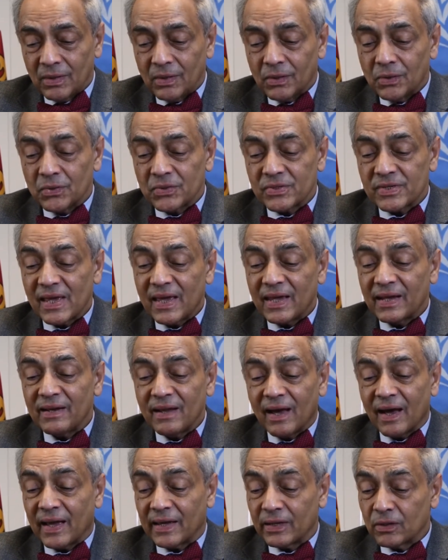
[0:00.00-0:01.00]
who said,
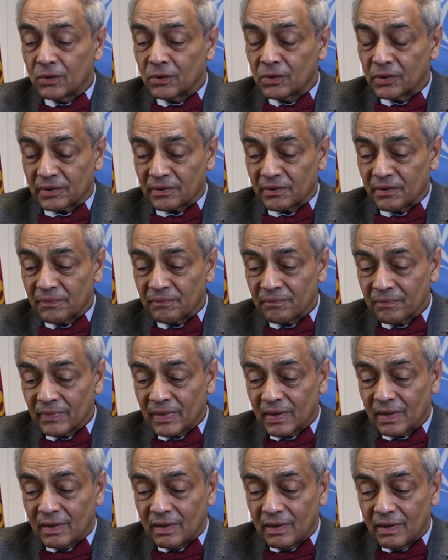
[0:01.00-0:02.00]
I quote,
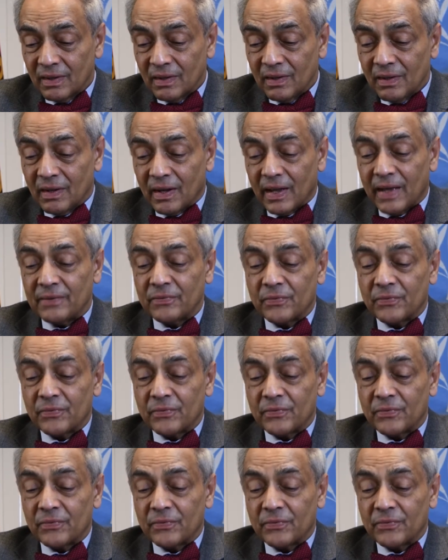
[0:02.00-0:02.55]
I